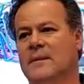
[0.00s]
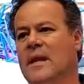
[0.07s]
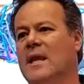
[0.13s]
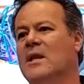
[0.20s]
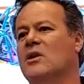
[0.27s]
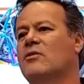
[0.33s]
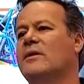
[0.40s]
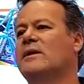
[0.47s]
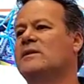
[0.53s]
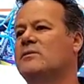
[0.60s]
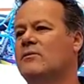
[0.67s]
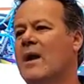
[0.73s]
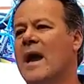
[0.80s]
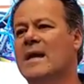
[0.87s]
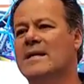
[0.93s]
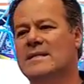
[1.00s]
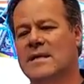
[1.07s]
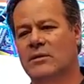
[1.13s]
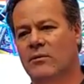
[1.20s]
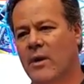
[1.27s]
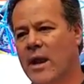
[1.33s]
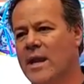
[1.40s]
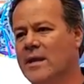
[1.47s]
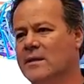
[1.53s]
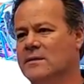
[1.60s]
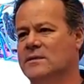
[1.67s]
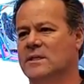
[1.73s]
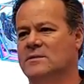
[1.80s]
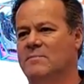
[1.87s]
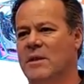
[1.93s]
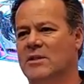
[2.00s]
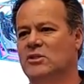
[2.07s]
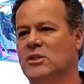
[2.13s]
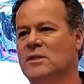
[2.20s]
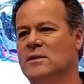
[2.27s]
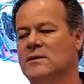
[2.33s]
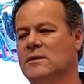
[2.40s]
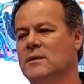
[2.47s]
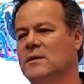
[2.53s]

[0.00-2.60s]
increased rising rate suspension,